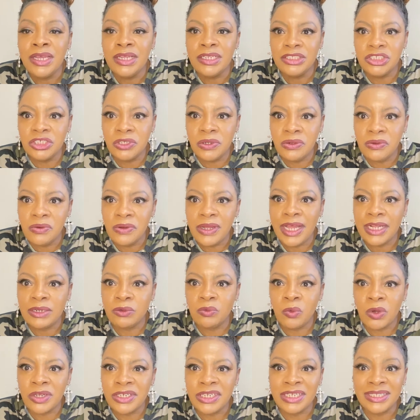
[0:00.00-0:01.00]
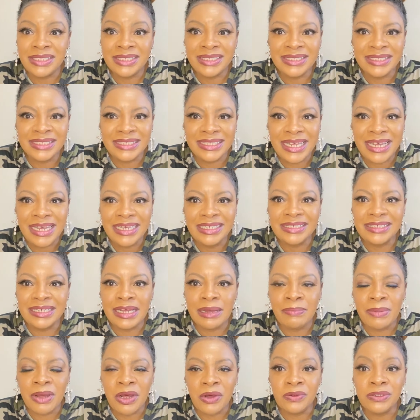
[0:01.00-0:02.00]
to look at what it says
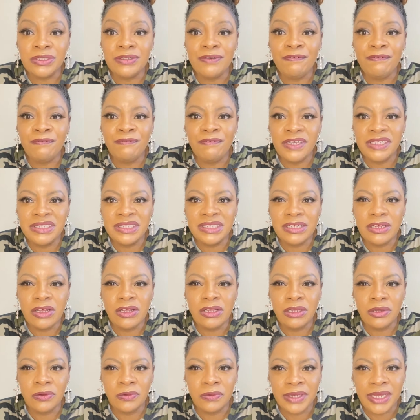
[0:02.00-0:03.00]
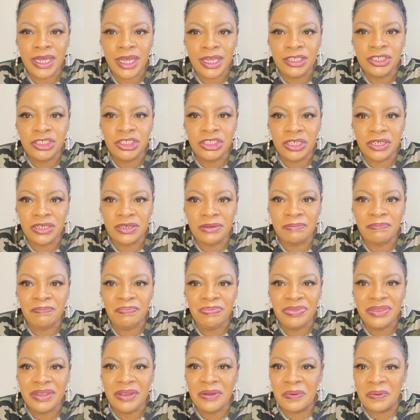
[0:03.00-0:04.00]
about physical location.
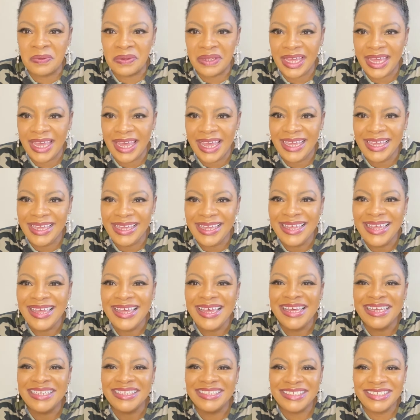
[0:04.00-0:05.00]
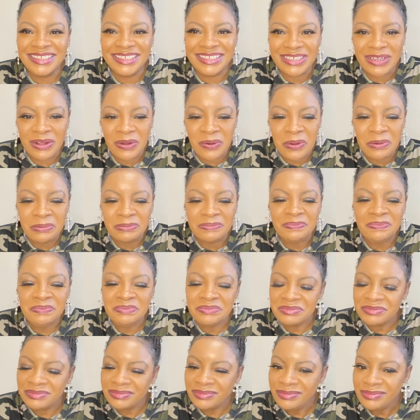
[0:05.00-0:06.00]
Okay? So
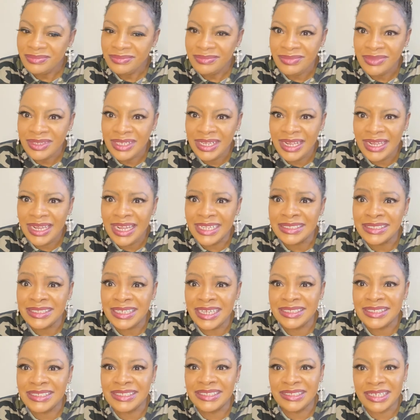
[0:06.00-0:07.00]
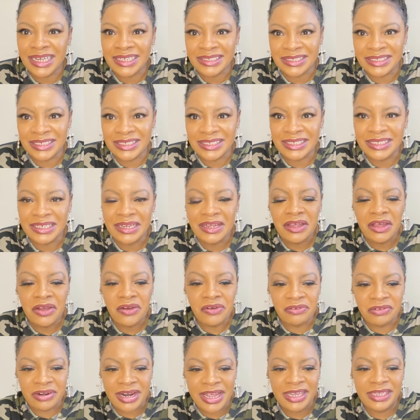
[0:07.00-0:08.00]
let's get started.
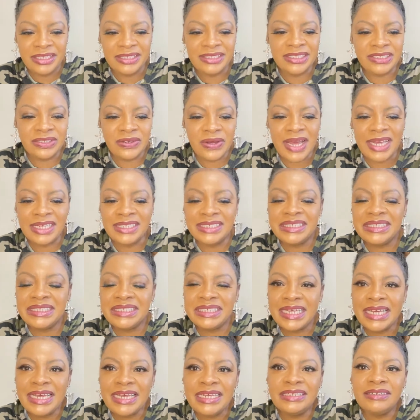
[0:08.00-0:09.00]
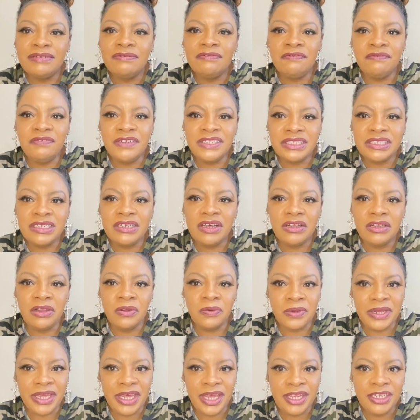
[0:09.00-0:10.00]
All right? So I said physical
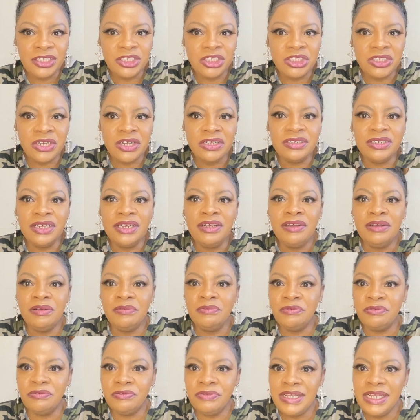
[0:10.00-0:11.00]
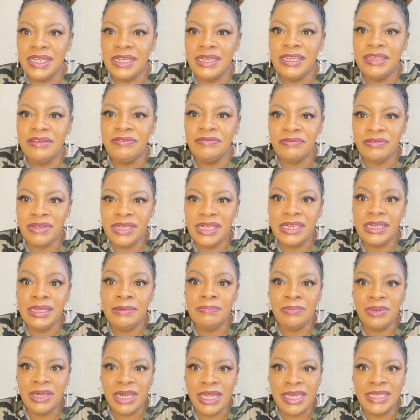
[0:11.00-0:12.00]
location really
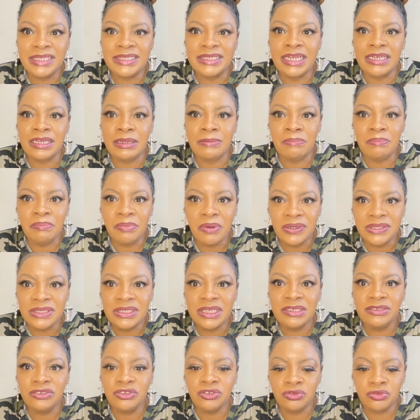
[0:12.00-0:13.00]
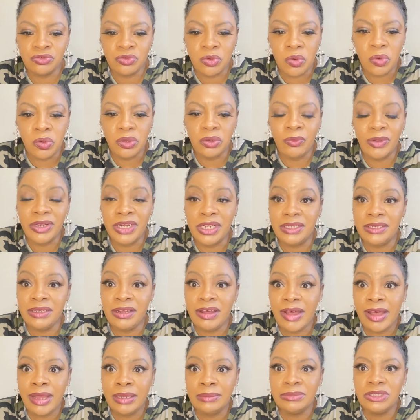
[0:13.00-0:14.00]
plays an important role when it
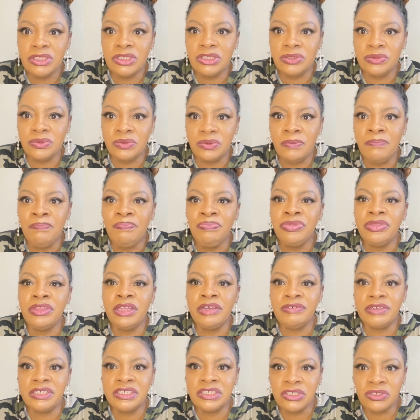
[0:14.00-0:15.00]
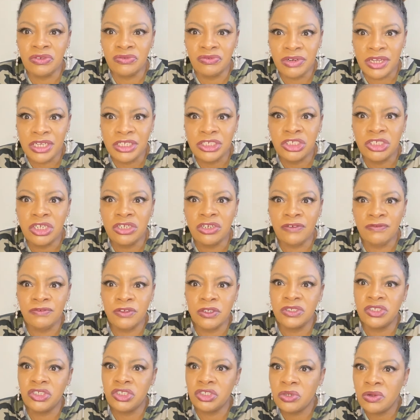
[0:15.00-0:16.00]
comes to the restoration of your
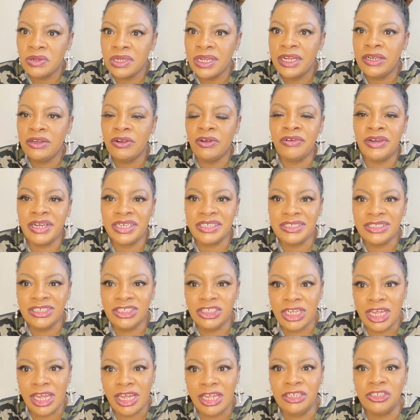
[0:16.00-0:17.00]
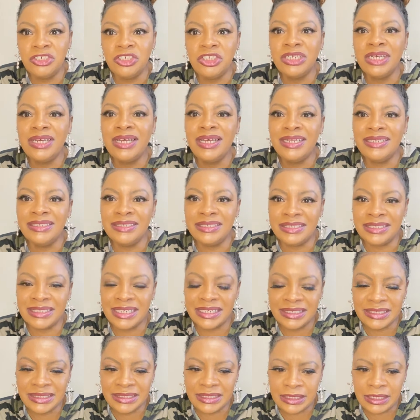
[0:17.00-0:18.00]
stolen or exchanged
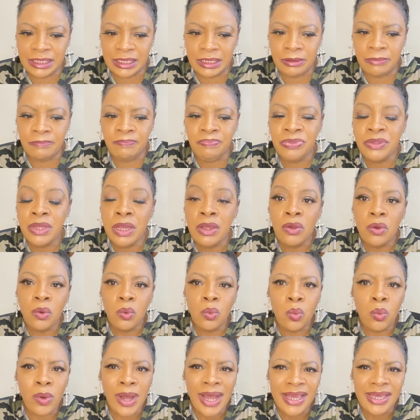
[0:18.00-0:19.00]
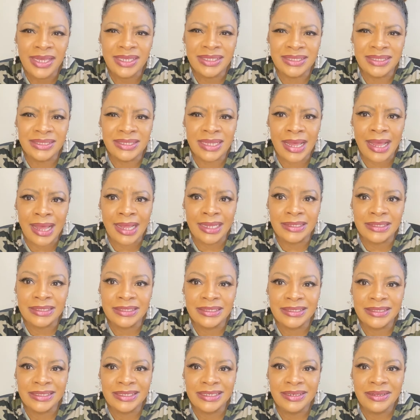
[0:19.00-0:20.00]
destiny. Why is that?
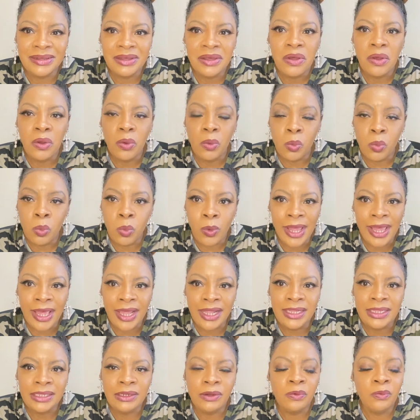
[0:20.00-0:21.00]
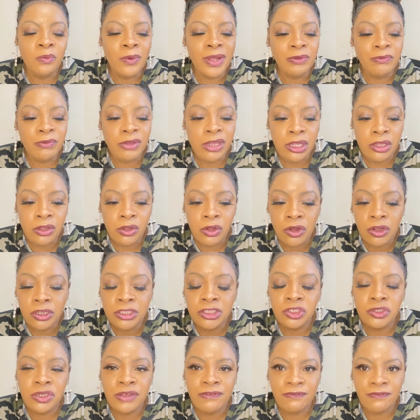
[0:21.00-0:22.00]
Well, when we go
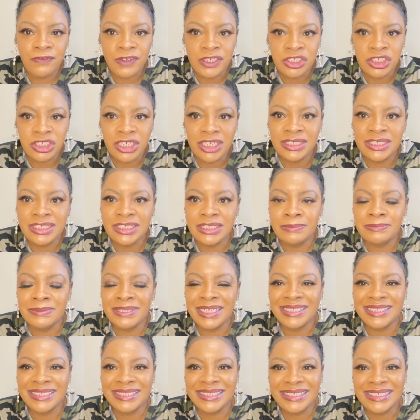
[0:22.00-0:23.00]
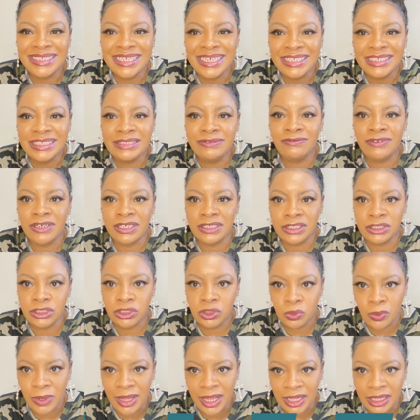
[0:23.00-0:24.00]
to Ephesians chapter 6, verse
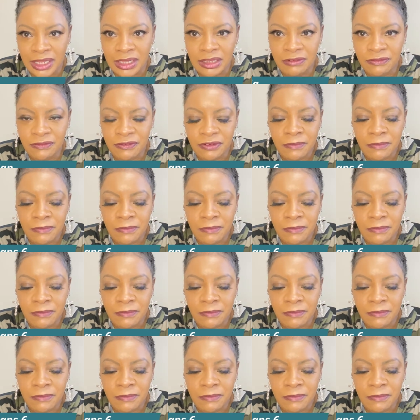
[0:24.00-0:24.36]
12,